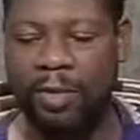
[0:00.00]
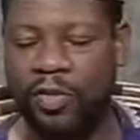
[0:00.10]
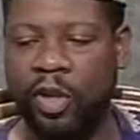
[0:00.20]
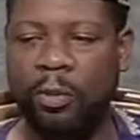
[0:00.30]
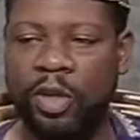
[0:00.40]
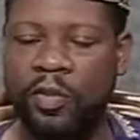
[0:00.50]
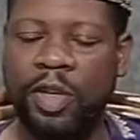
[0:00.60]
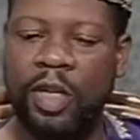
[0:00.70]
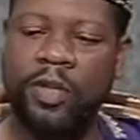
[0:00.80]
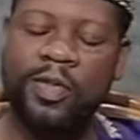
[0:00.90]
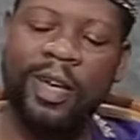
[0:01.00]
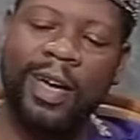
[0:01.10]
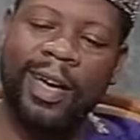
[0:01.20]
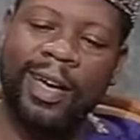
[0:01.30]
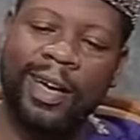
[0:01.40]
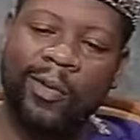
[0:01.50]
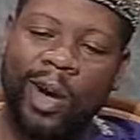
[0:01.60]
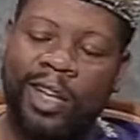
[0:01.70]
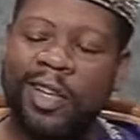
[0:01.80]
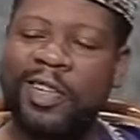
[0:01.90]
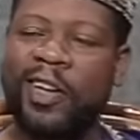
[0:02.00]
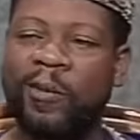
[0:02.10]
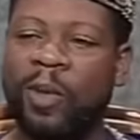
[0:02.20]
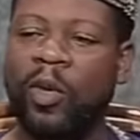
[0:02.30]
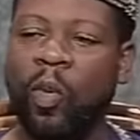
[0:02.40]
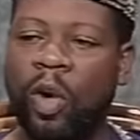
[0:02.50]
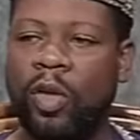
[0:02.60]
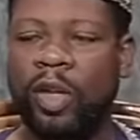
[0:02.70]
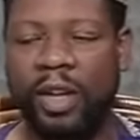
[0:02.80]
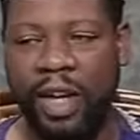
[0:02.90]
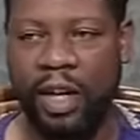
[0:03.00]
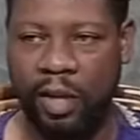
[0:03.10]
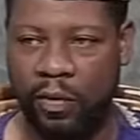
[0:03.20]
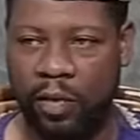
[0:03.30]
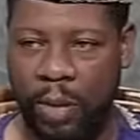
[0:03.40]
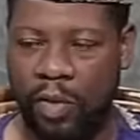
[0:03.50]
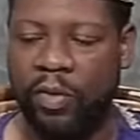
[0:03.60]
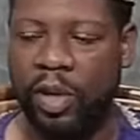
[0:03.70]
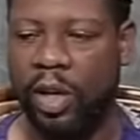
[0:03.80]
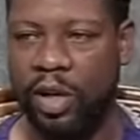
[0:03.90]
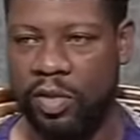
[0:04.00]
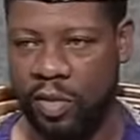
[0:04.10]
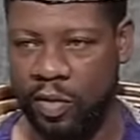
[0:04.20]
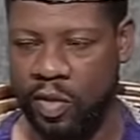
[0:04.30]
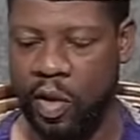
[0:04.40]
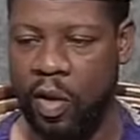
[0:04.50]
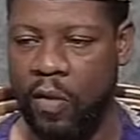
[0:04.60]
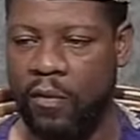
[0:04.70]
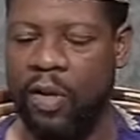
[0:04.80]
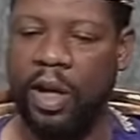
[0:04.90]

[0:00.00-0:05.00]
is very much of the essence. Why don't you tell me, what are the negative ramifications of...